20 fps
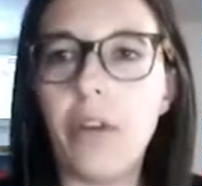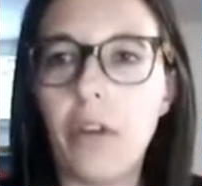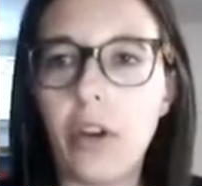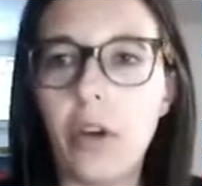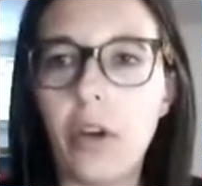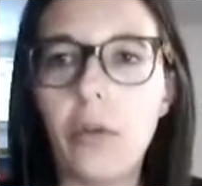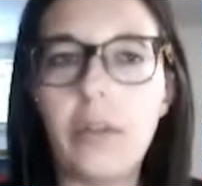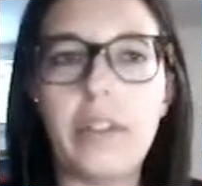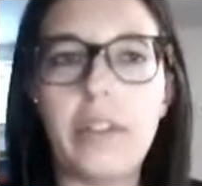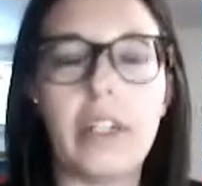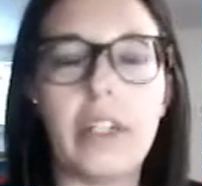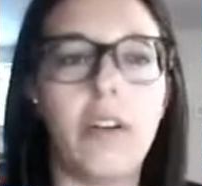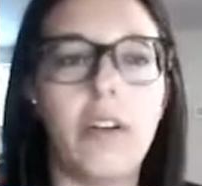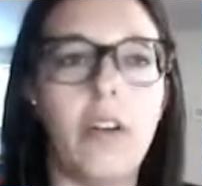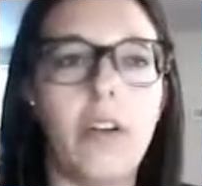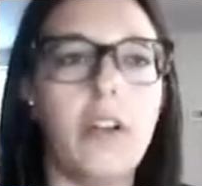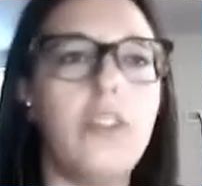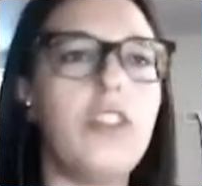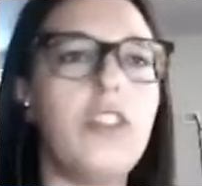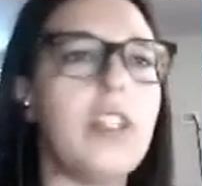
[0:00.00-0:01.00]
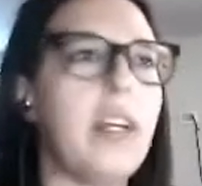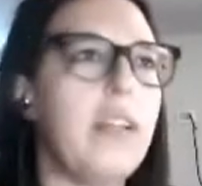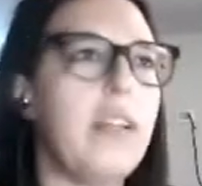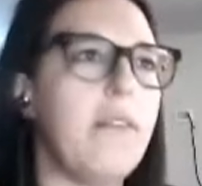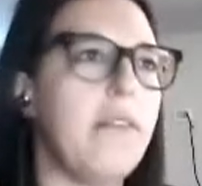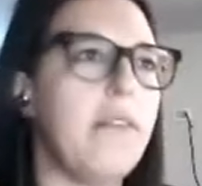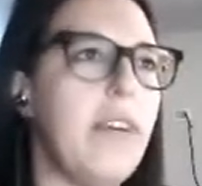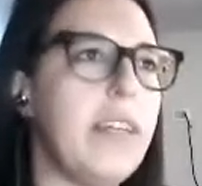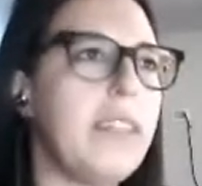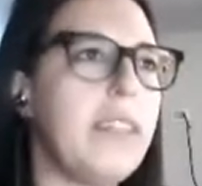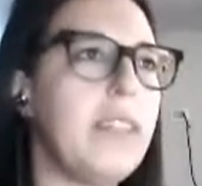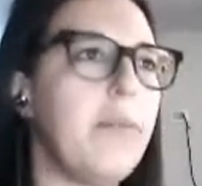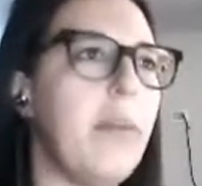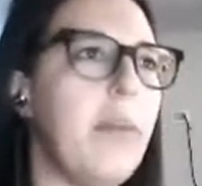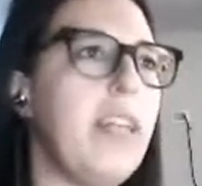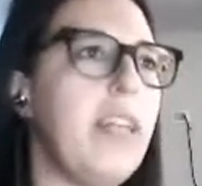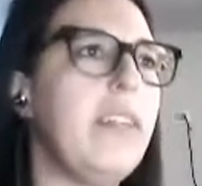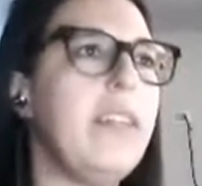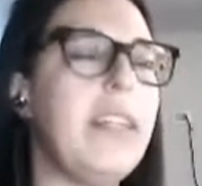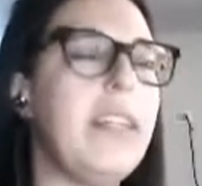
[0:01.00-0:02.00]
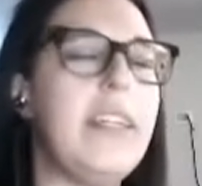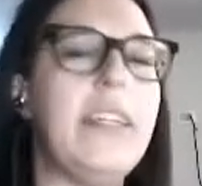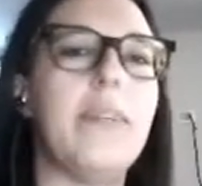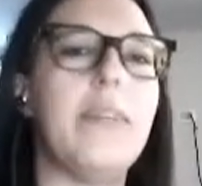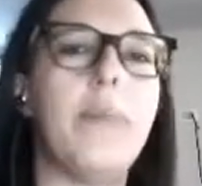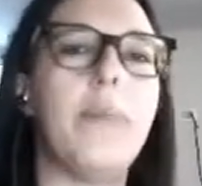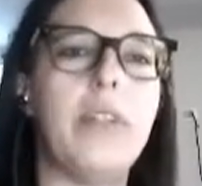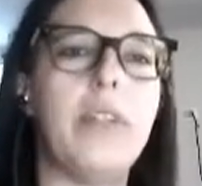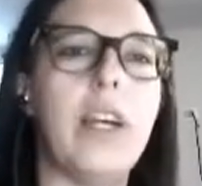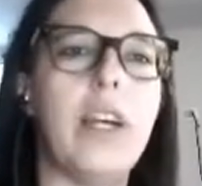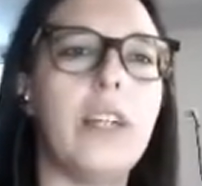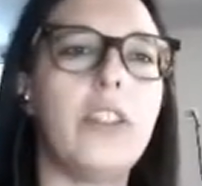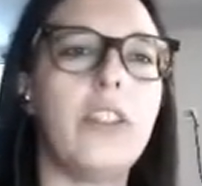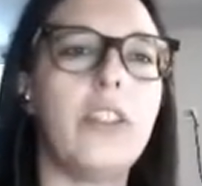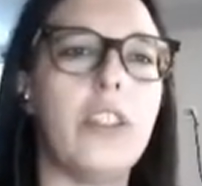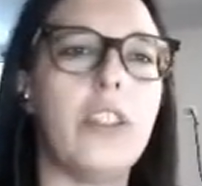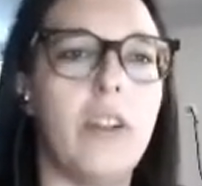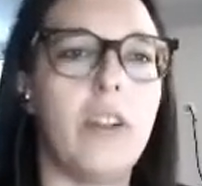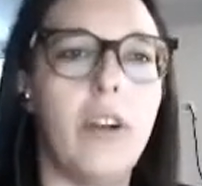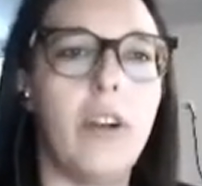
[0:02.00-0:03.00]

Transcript: low technological investment in the production